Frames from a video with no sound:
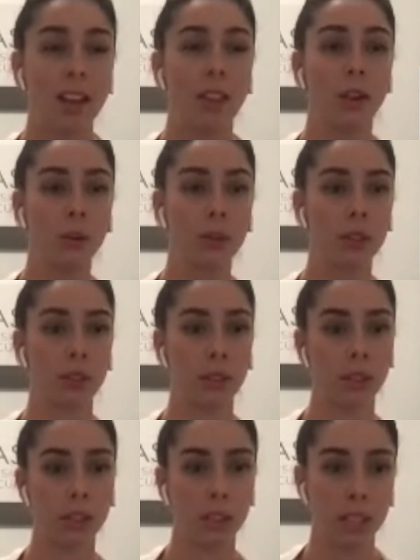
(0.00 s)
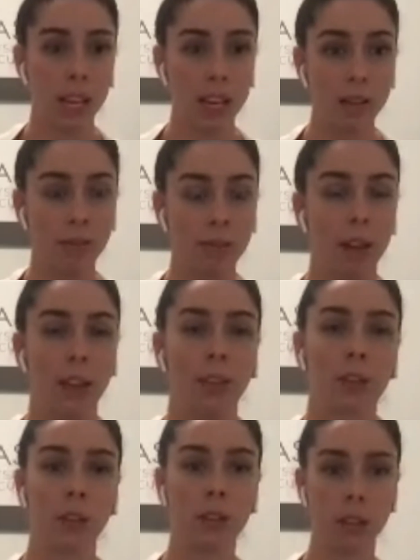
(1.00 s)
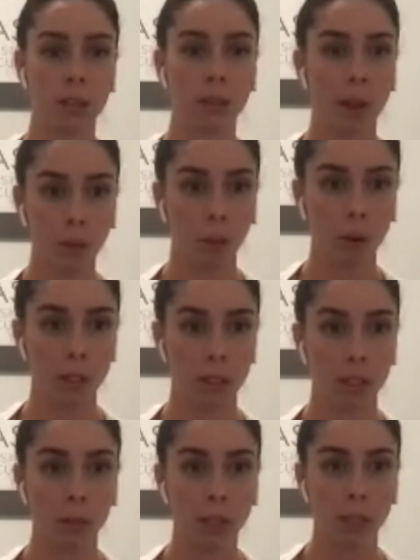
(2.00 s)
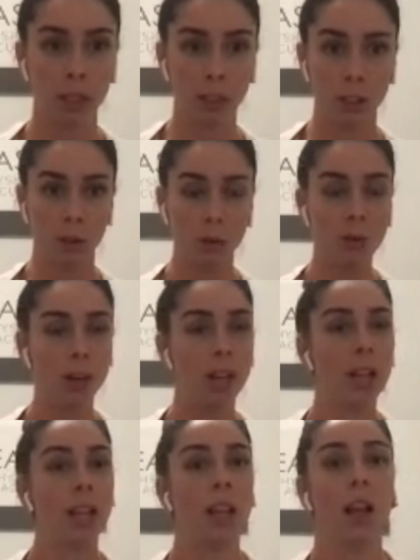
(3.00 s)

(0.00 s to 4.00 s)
Those are safe, and there's lots of other ones that we can do